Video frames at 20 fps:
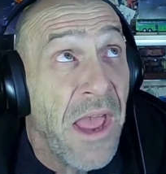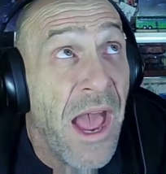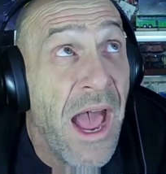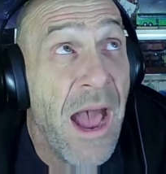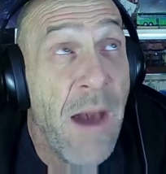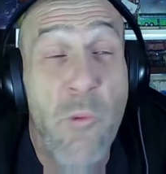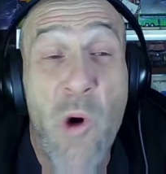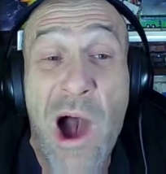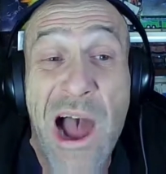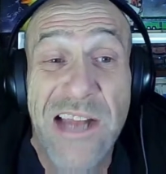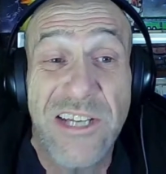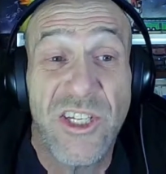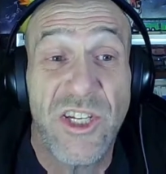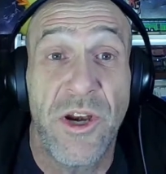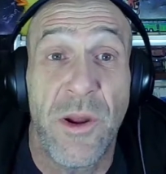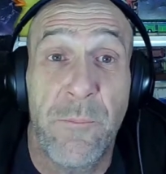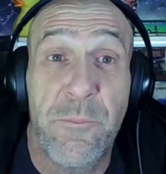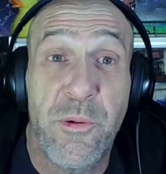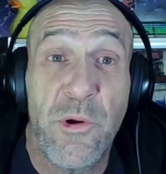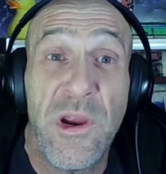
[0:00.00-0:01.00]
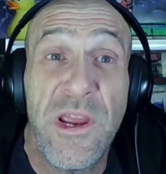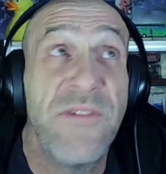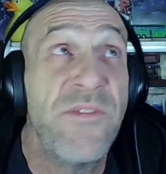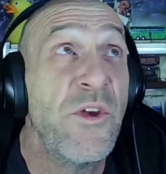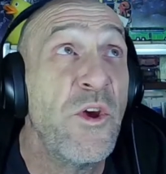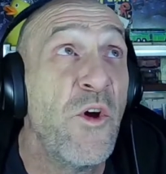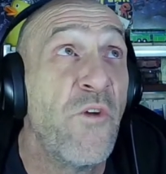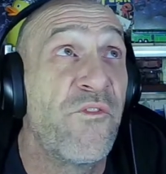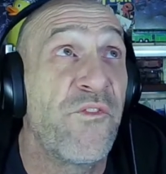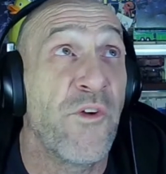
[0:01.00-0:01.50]
I'm watching a
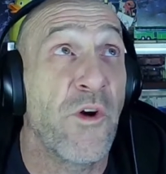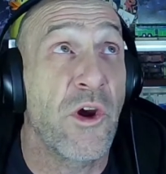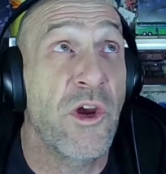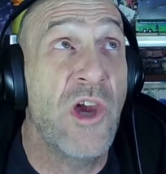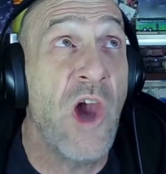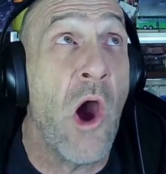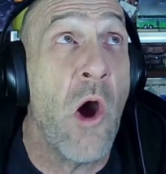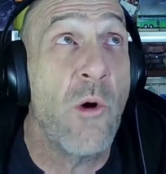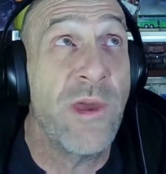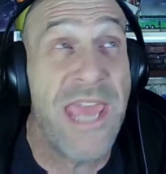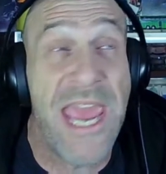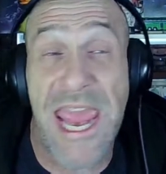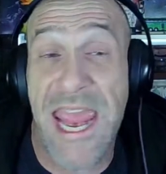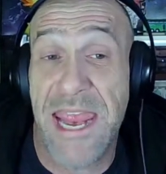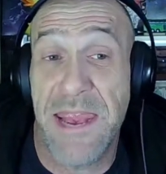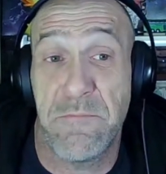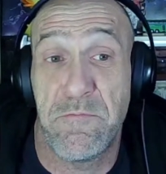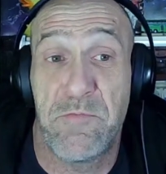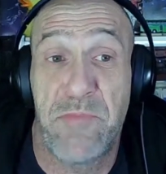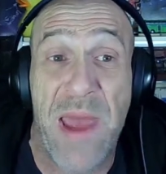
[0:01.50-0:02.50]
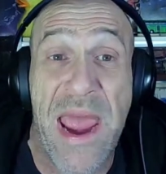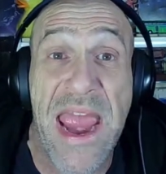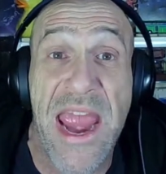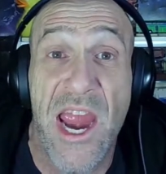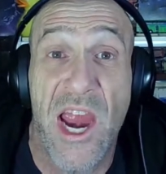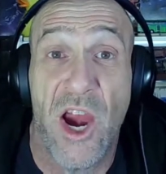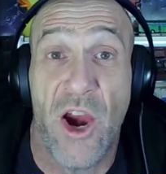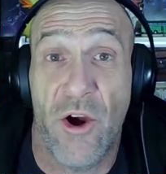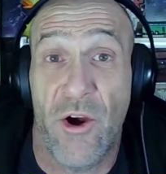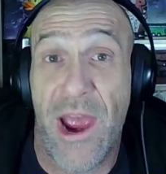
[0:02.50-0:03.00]
preview for Cocaine
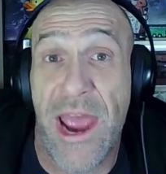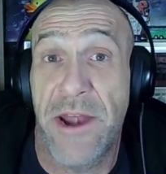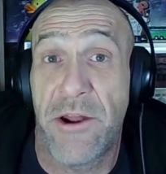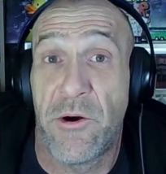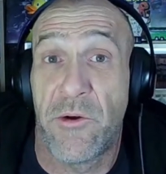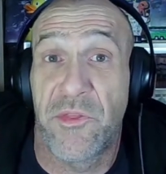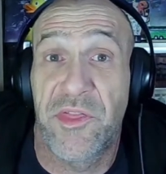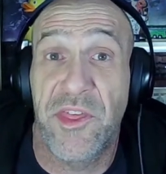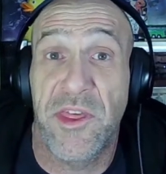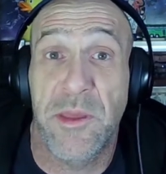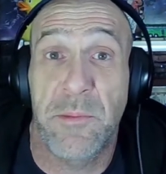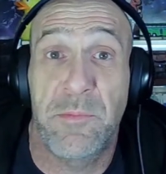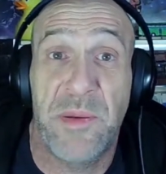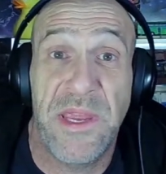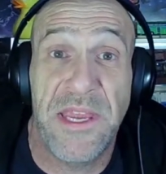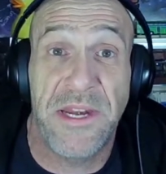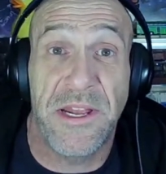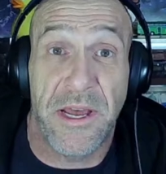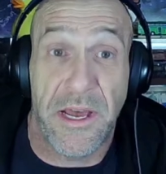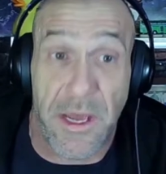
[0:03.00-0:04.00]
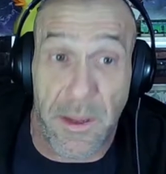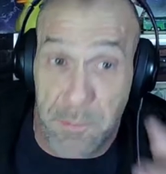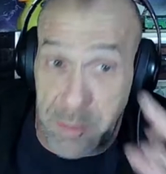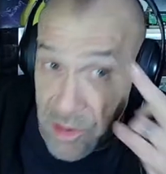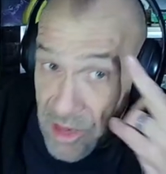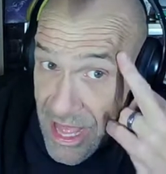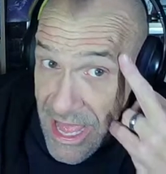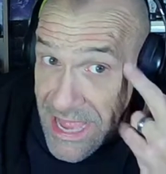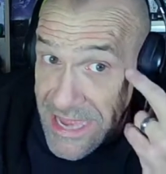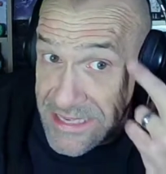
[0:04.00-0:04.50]
Bear. I don't think PETA
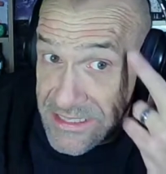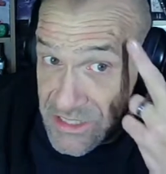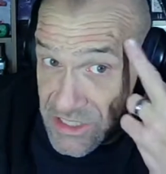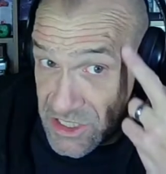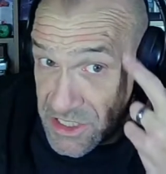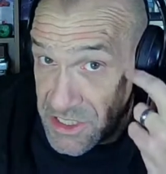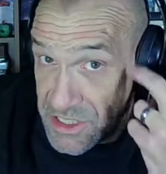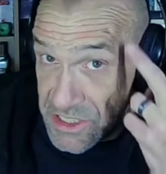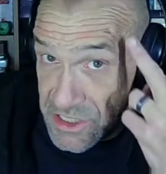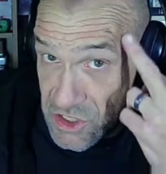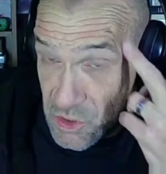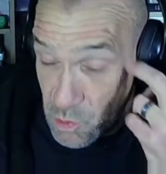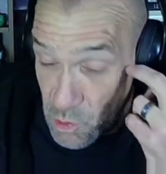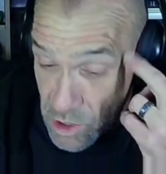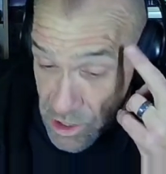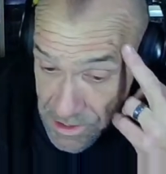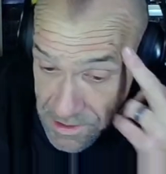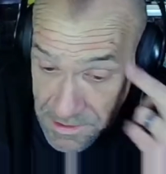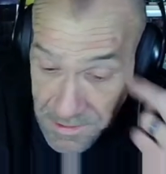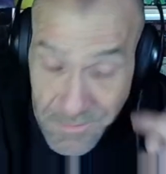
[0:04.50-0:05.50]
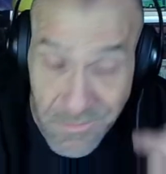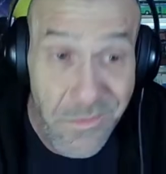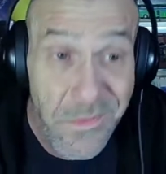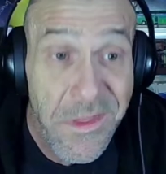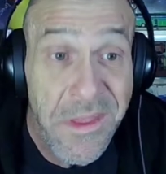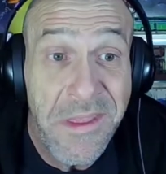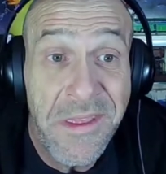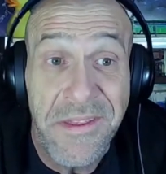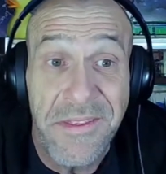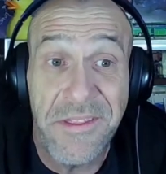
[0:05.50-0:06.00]
applies to this one.
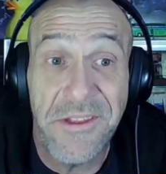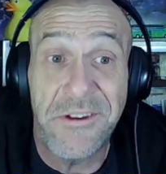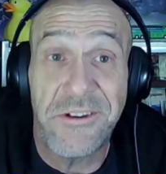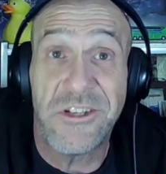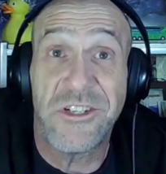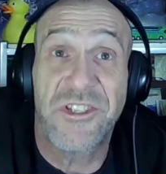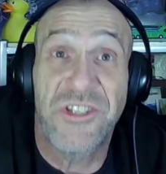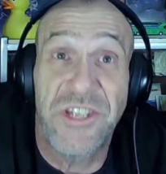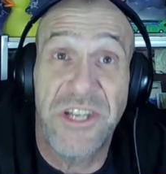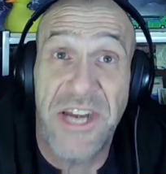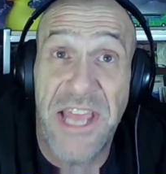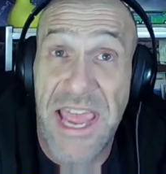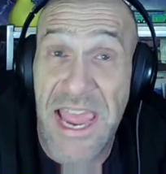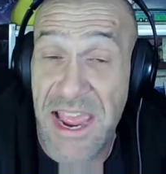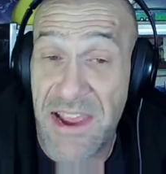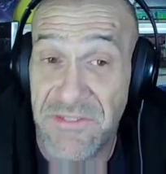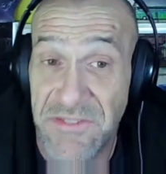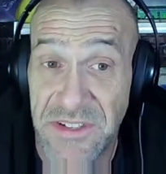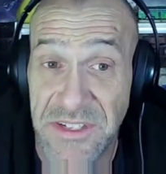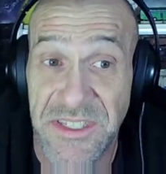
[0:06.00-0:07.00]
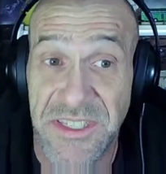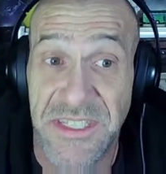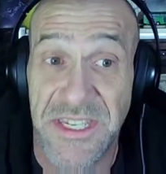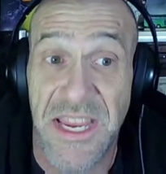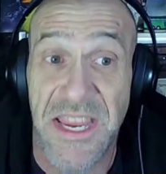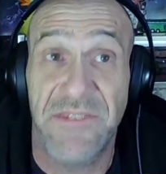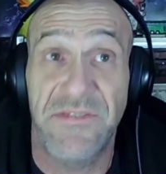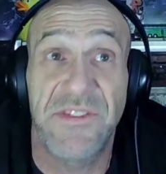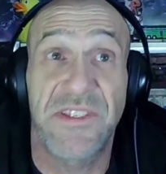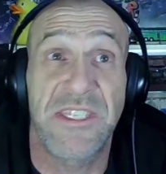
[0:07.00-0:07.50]
They're just going to have to
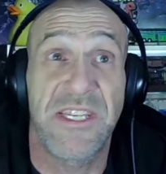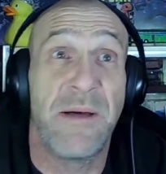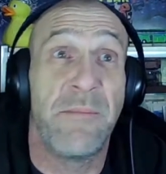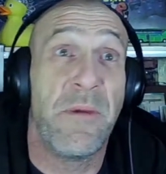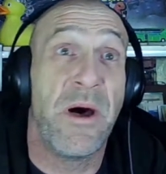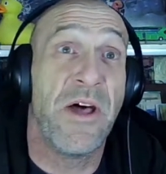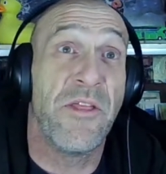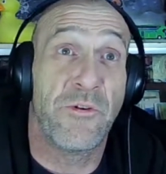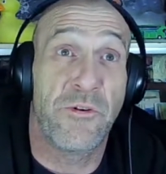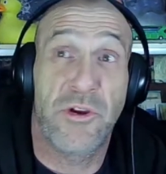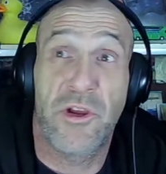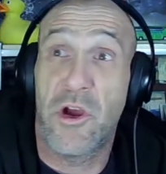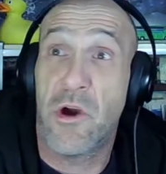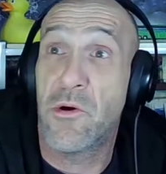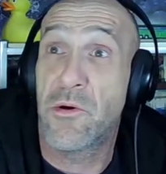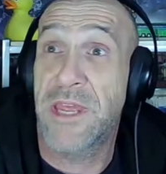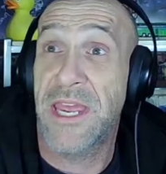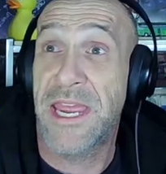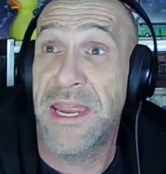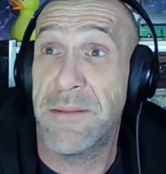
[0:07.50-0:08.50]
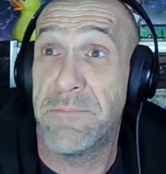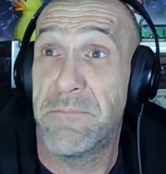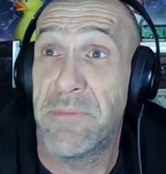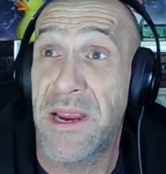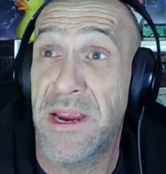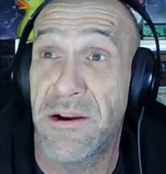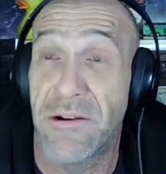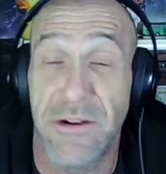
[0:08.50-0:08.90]
save some other Cocaine Bear